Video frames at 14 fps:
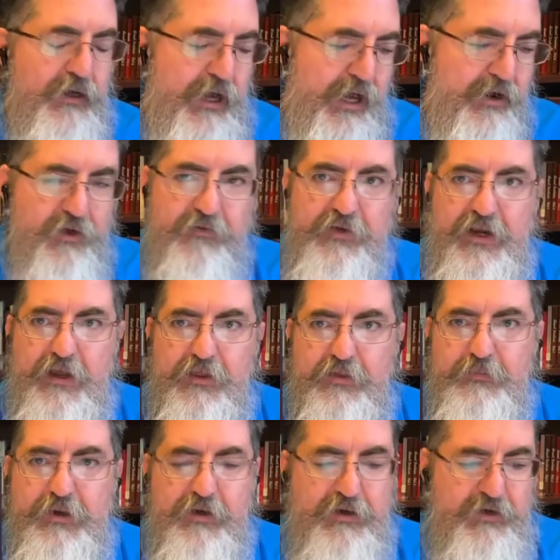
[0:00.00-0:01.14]
I don't know of any other
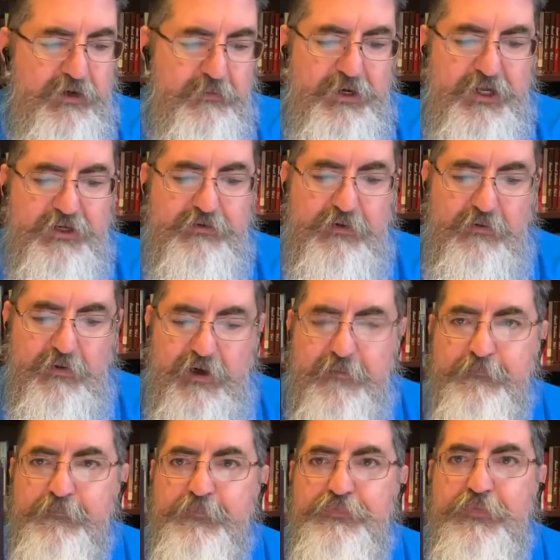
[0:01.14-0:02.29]
period in human history where
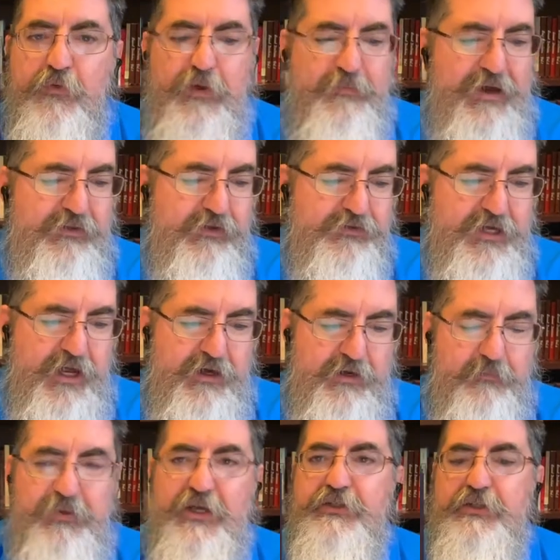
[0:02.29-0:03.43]
we made those kind of
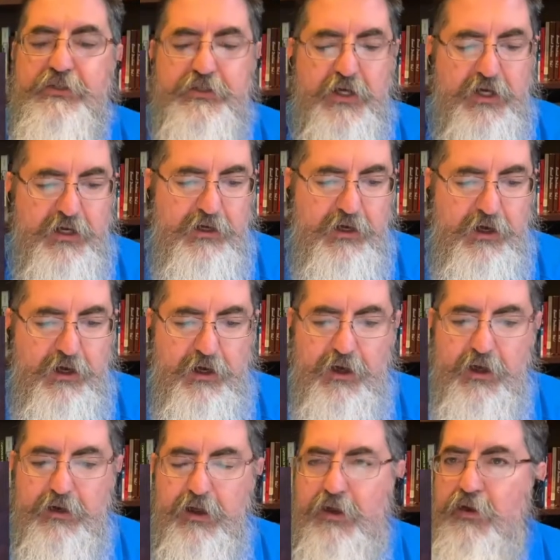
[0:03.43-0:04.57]
depictions.
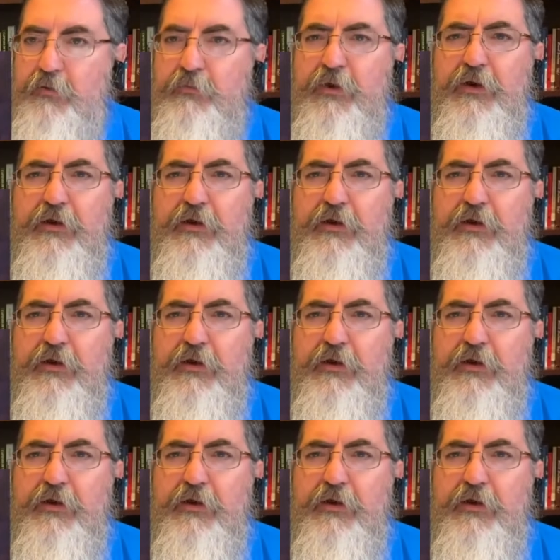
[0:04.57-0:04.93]
I know,